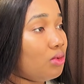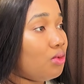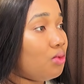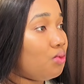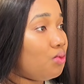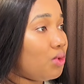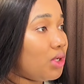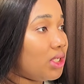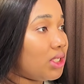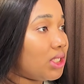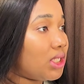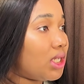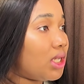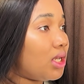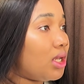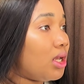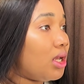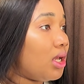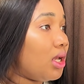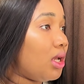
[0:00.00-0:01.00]
risk.
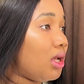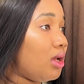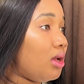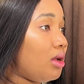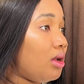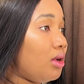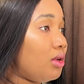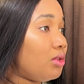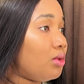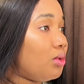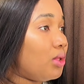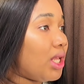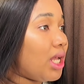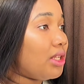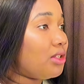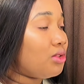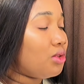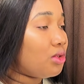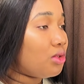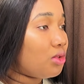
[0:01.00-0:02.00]
So
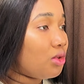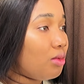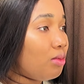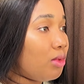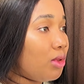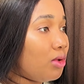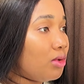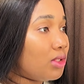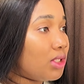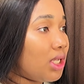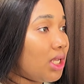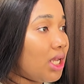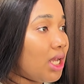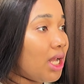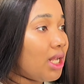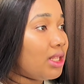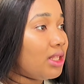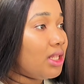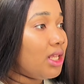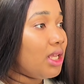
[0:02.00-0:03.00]
that's your stop loss.
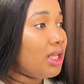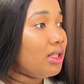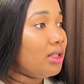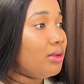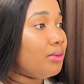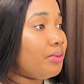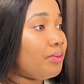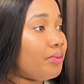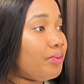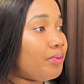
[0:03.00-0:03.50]
And then